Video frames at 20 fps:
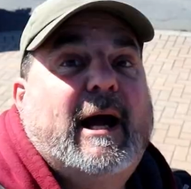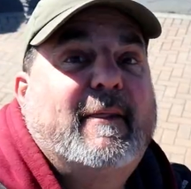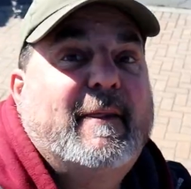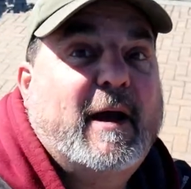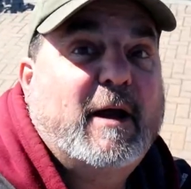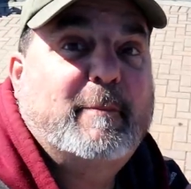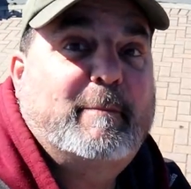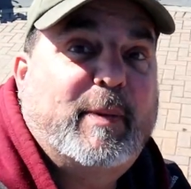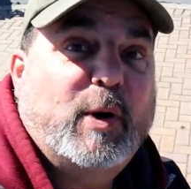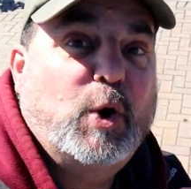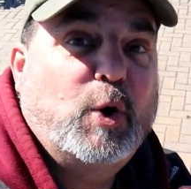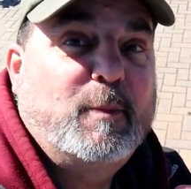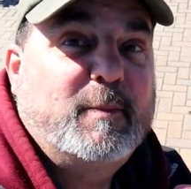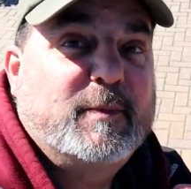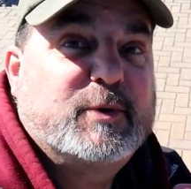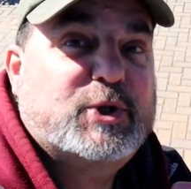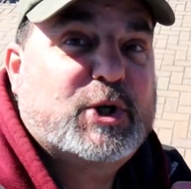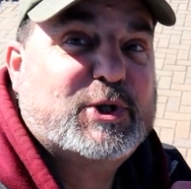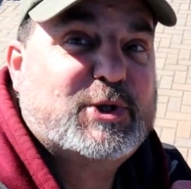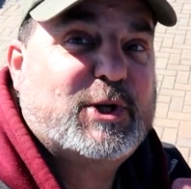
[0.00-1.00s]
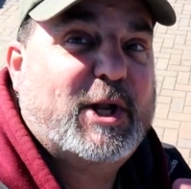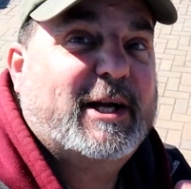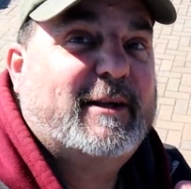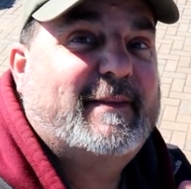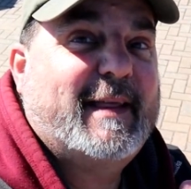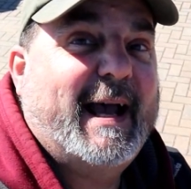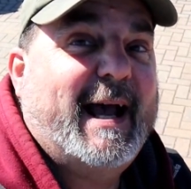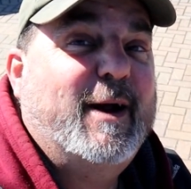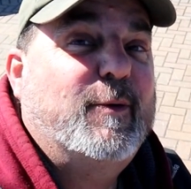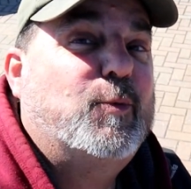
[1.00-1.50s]
And then boom! Just like
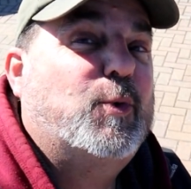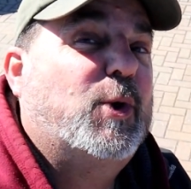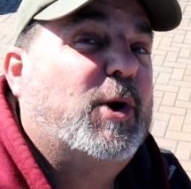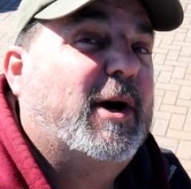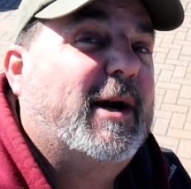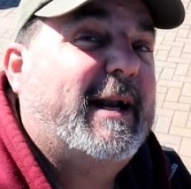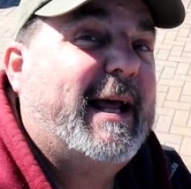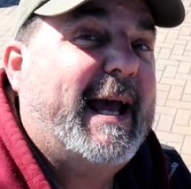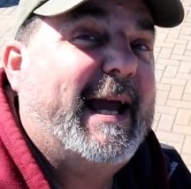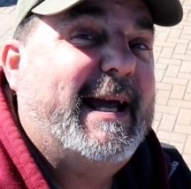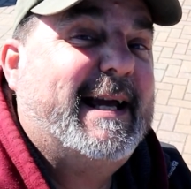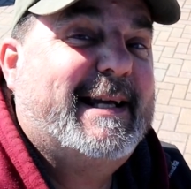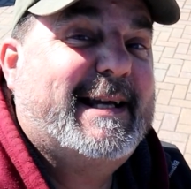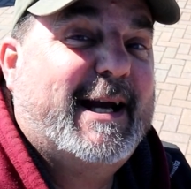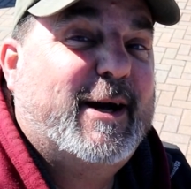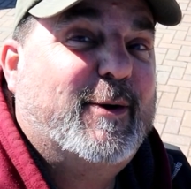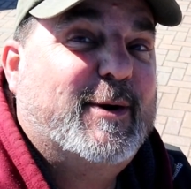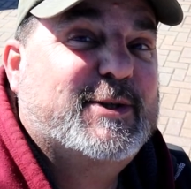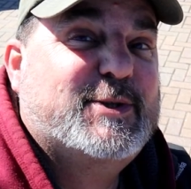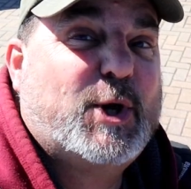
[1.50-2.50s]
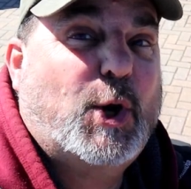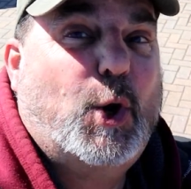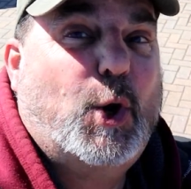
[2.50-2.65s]
that, we're at Hank Aaron's